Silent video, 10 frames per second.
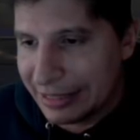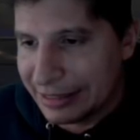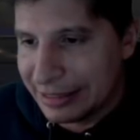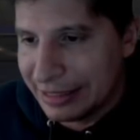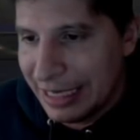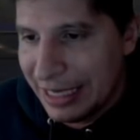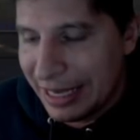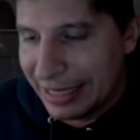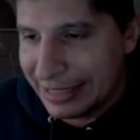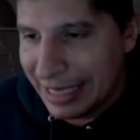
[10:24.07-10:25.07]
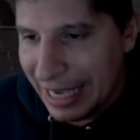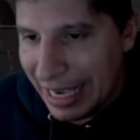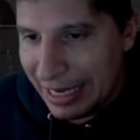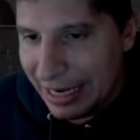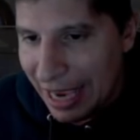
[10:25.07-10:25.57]
see that it's
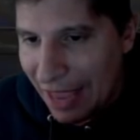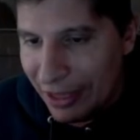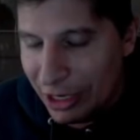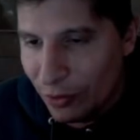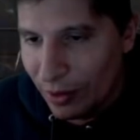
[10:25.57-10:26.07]
hit and then do a